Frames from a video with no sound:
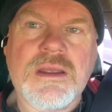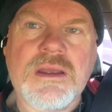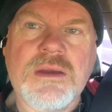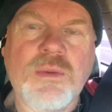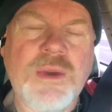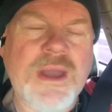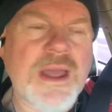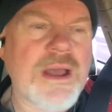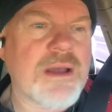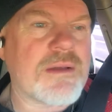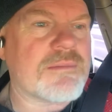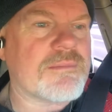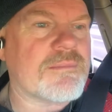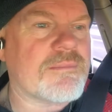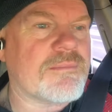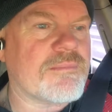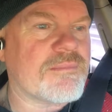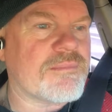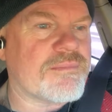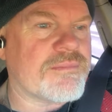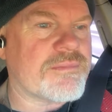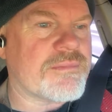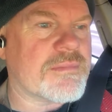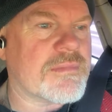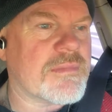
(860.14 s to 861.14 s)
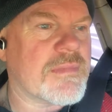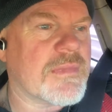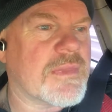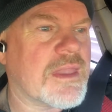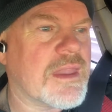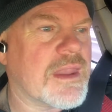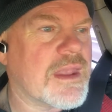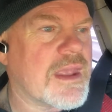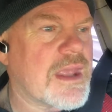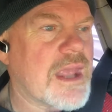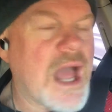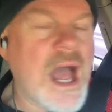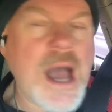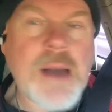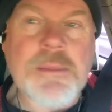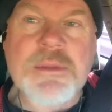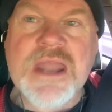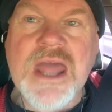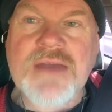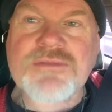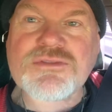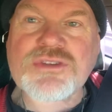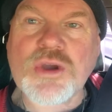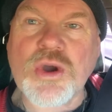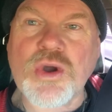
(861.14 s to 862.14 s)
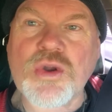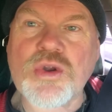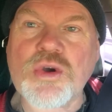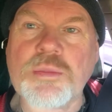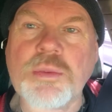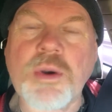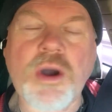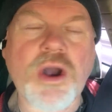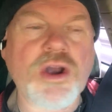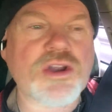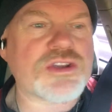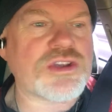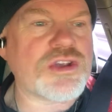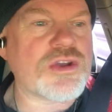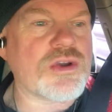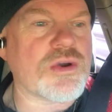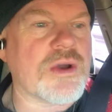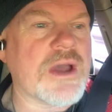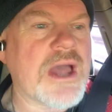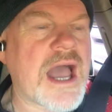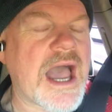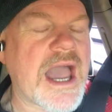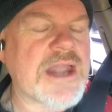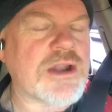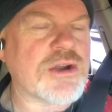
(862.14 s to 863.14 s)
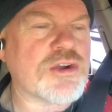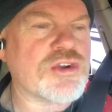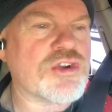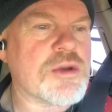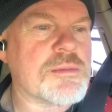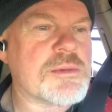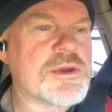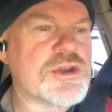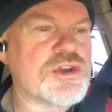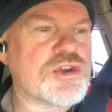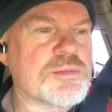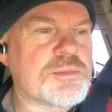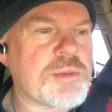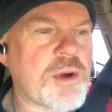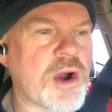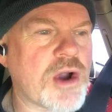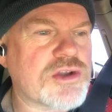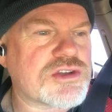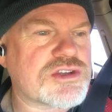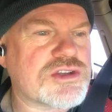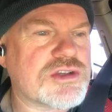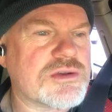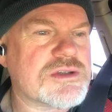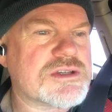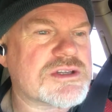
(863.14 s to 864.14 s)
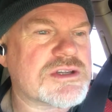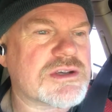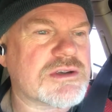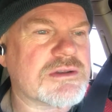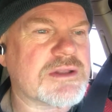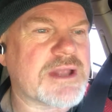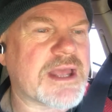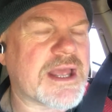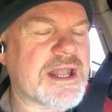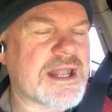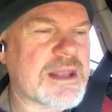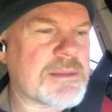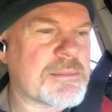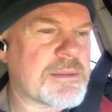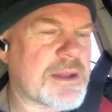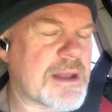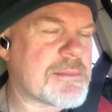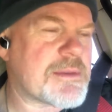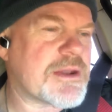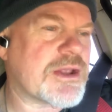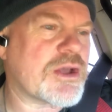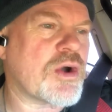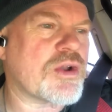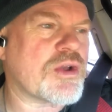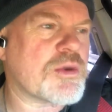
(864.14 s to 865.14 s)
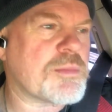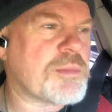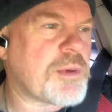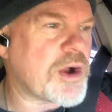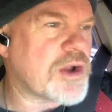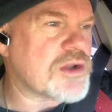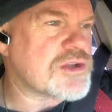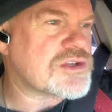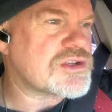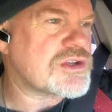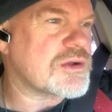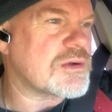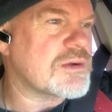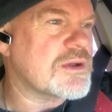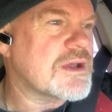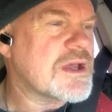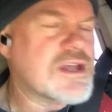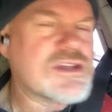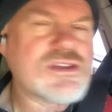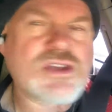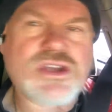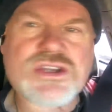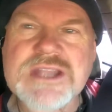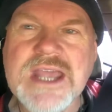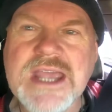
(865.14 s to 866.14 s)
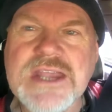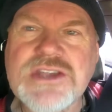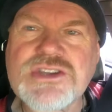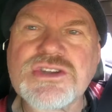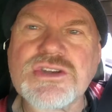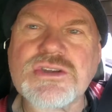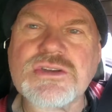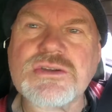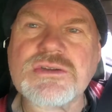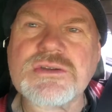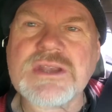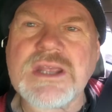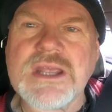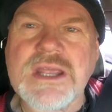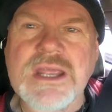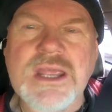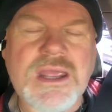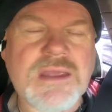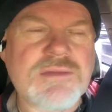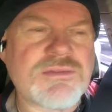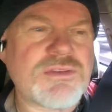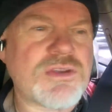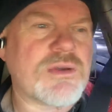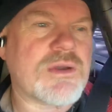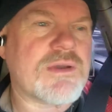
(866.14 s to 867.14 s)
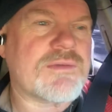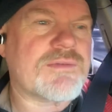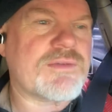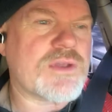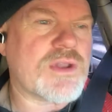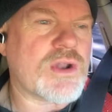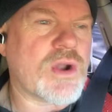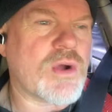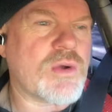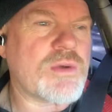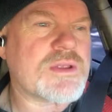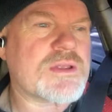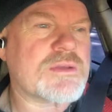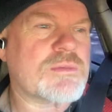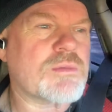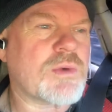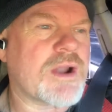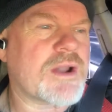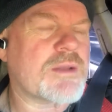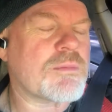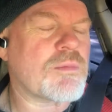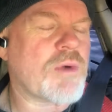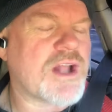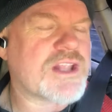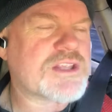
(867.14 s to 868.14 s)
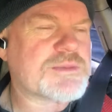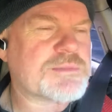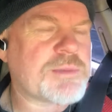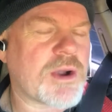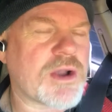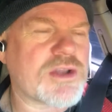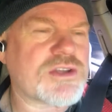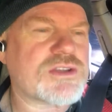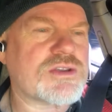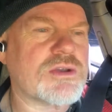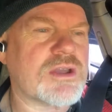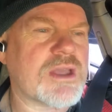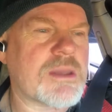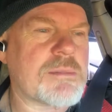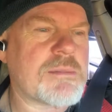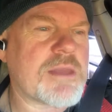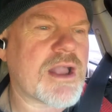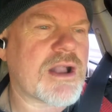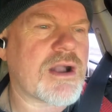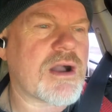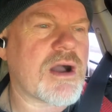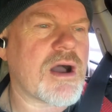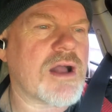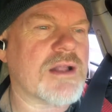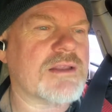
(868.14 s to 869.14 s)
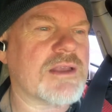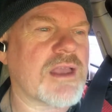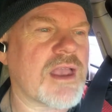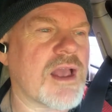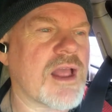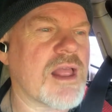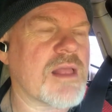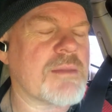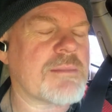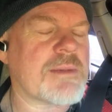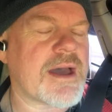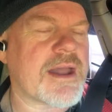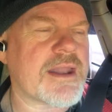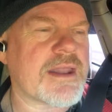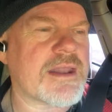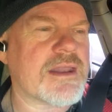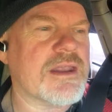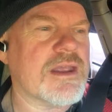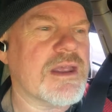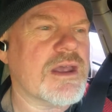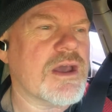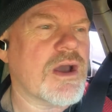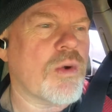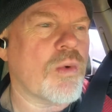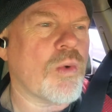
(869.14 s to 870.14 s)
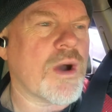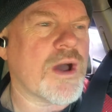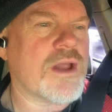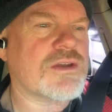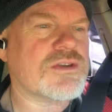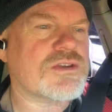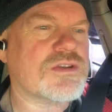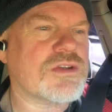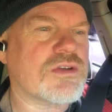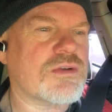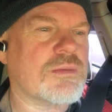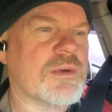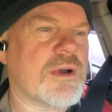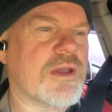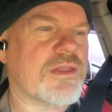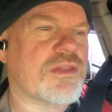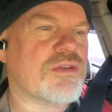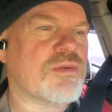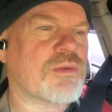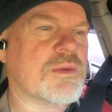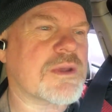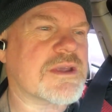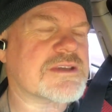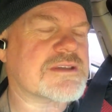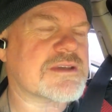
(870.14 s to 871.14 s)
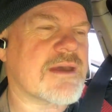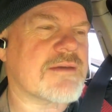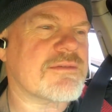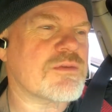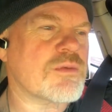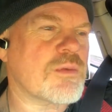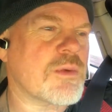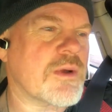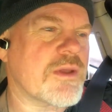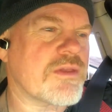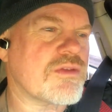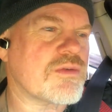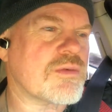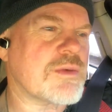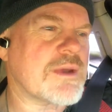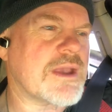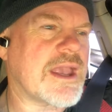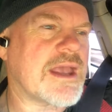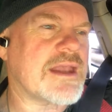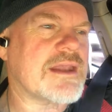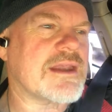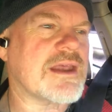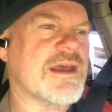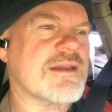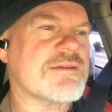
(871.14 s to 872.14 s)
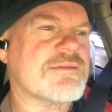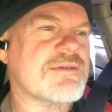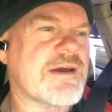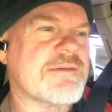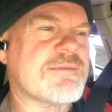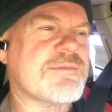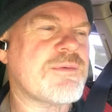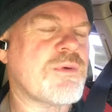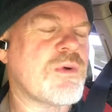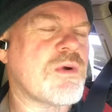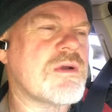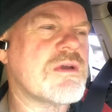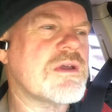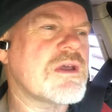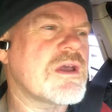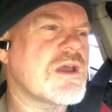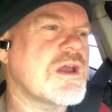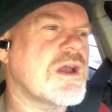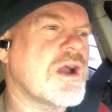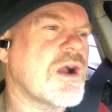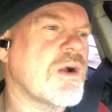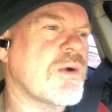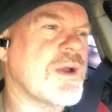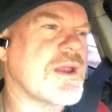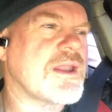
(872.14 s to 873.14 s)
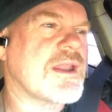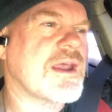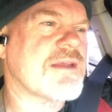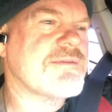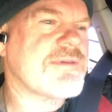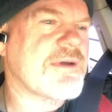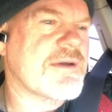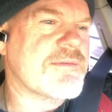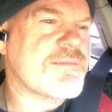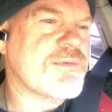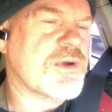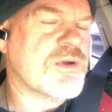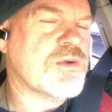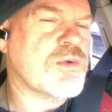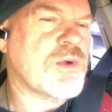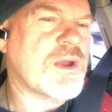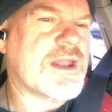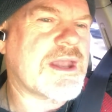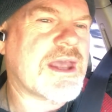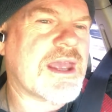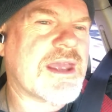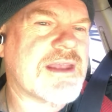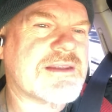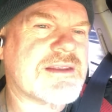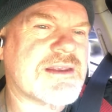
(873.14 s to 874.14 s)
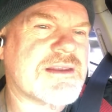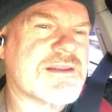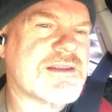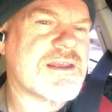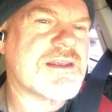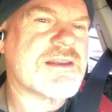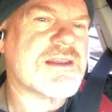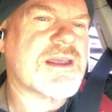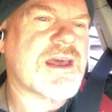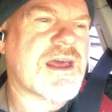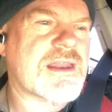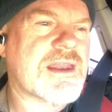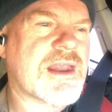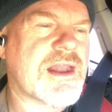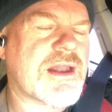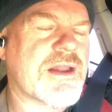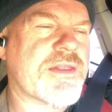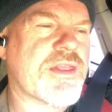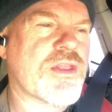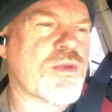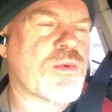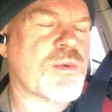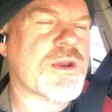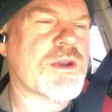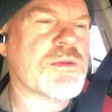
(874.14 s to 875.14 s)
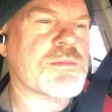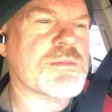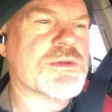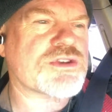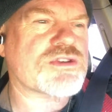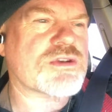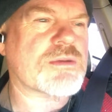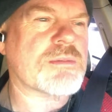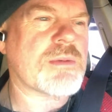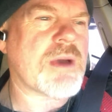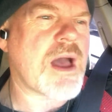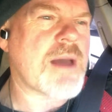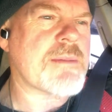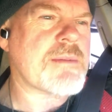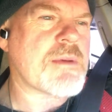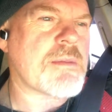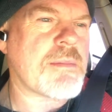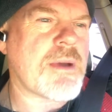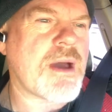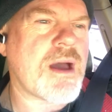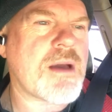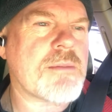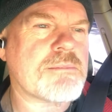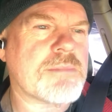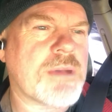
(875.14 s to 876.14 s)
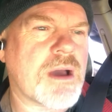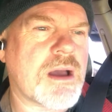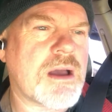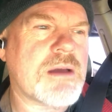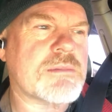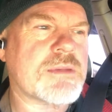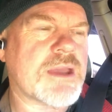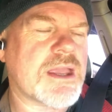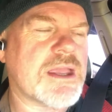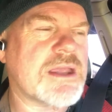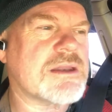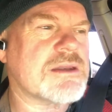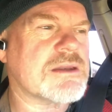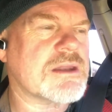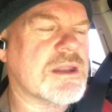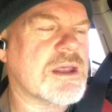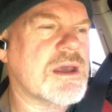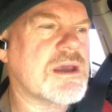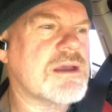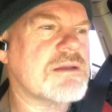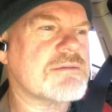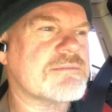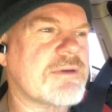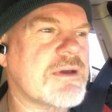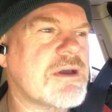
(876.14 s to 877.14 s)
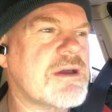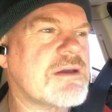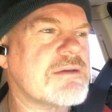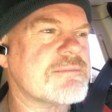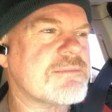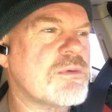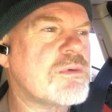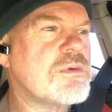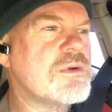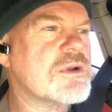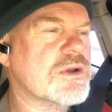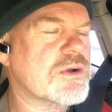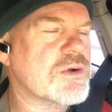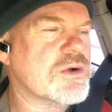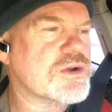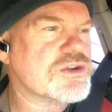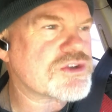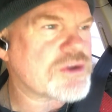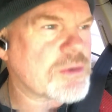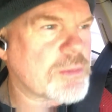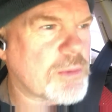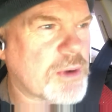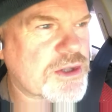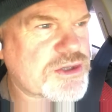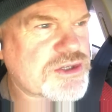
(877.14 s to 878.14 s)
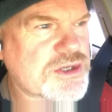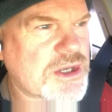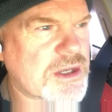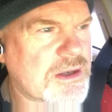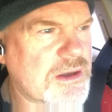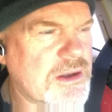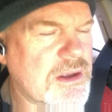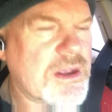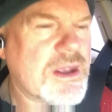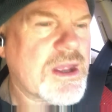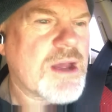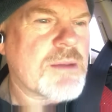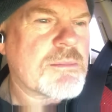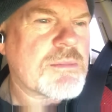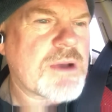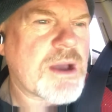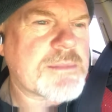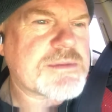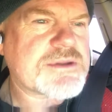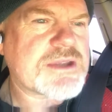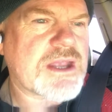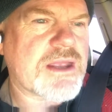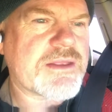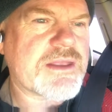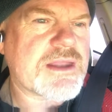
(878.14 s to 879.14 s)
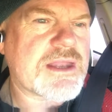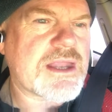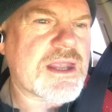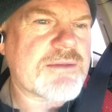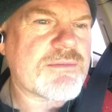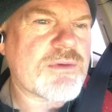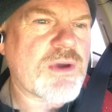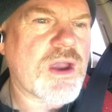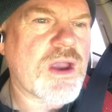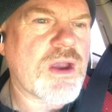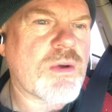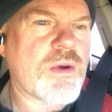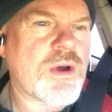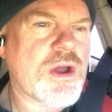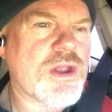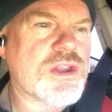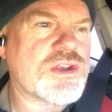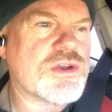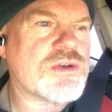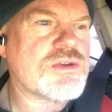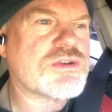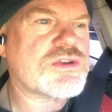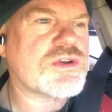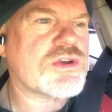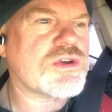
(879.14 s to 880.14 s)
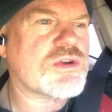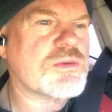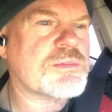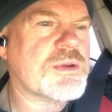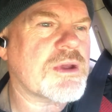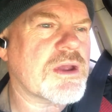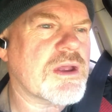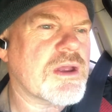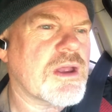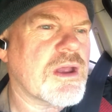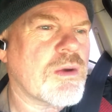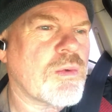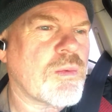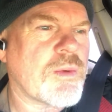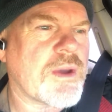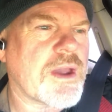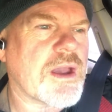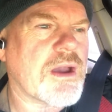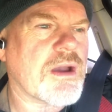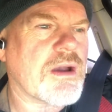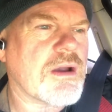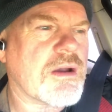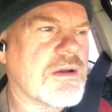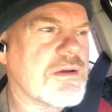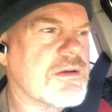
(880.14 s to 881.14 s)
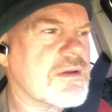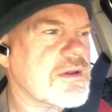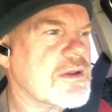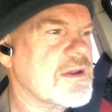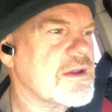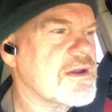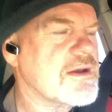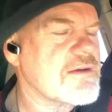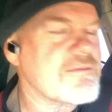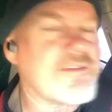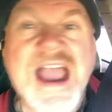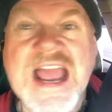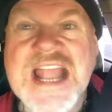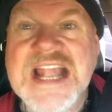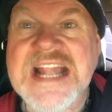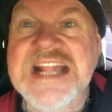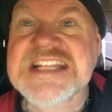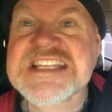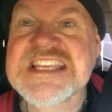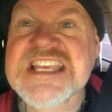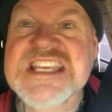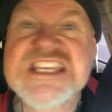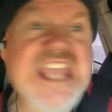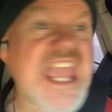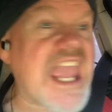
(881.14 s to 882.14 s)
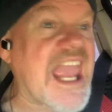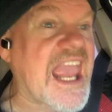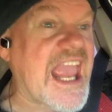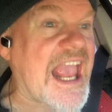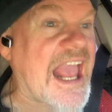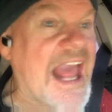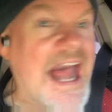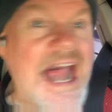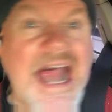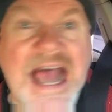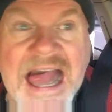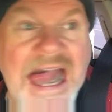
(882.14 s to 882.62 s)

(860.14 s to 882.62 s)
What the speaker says: Well, I'm going to have to go to a part 2. I don't normally do part 2s here lately, but I'm going to go to a part 2. So stay tuned. If you don't want to watch part 2, give me a call. I'll tell you all about it. 1-213-713-8954 or 8954greenatt.net on the Twitter, Mr. Bob at BobBomb8954. And of course, you're watching Bob's Daily Devo here on YouTube, where violence is king.